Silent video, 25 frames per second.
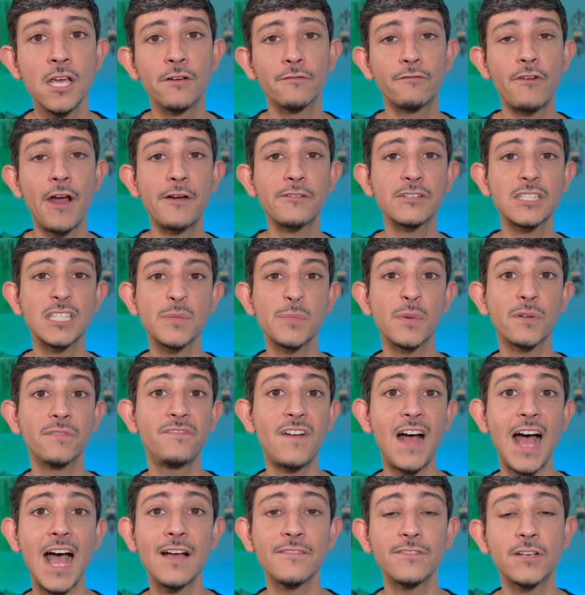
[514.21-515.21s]
Fragrance number
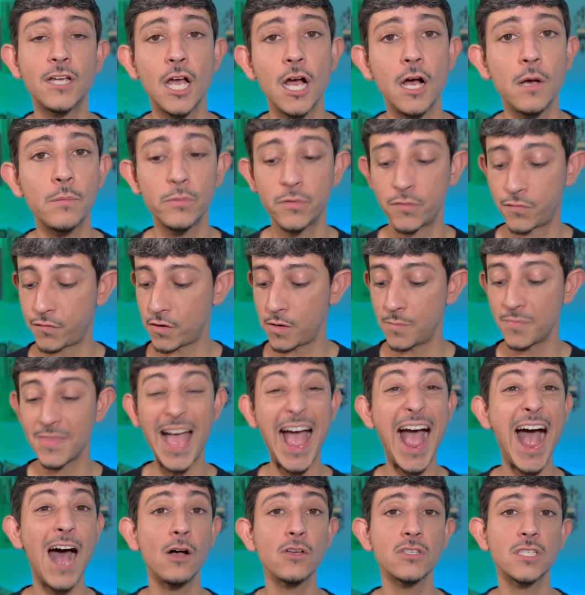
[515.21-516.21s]
5 comes from the
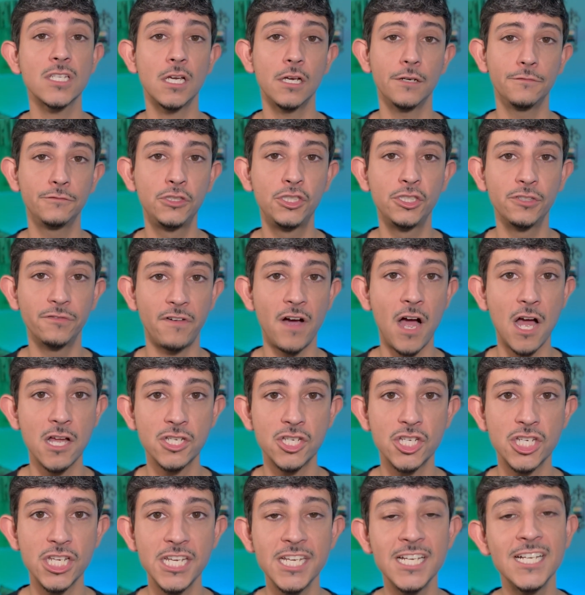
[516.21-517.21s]
house of
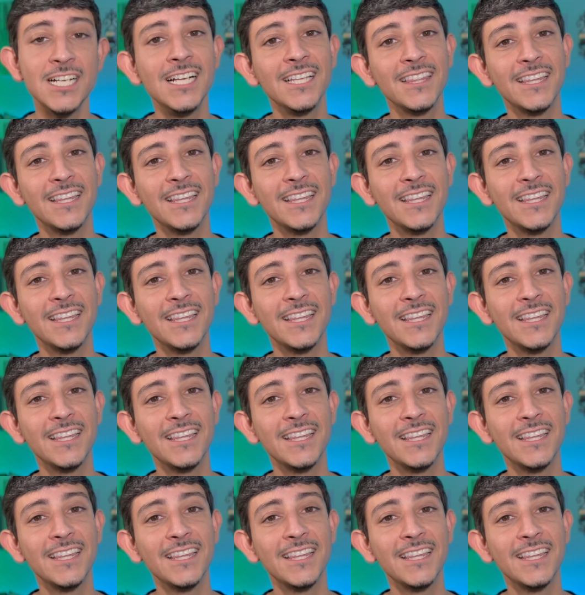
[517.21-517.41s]
Givenchy.